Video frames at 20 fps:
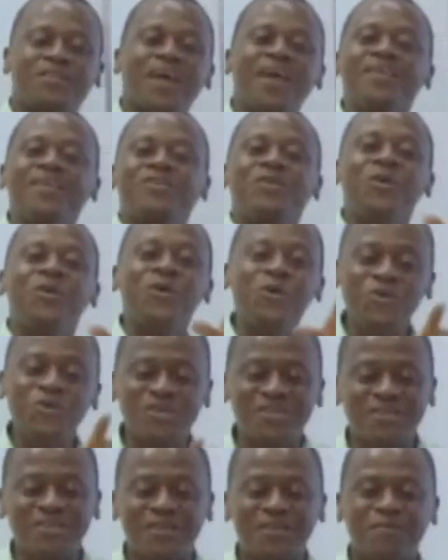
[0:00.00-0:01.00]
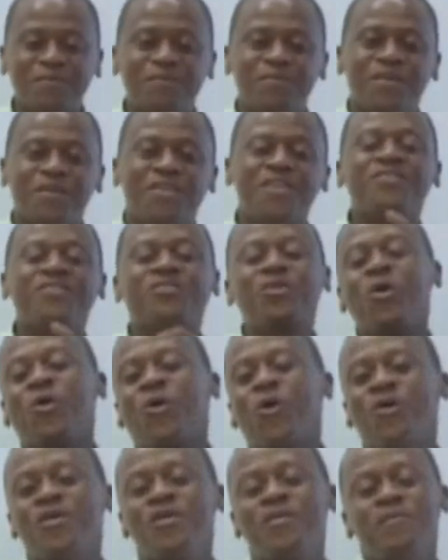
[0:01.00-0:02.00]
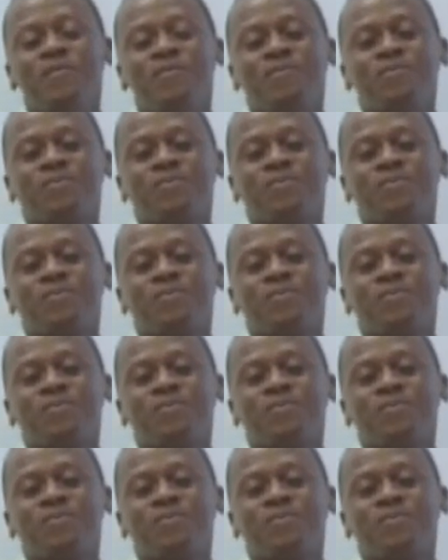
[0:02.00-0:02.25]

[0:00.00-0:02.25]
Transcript: tend to use the so called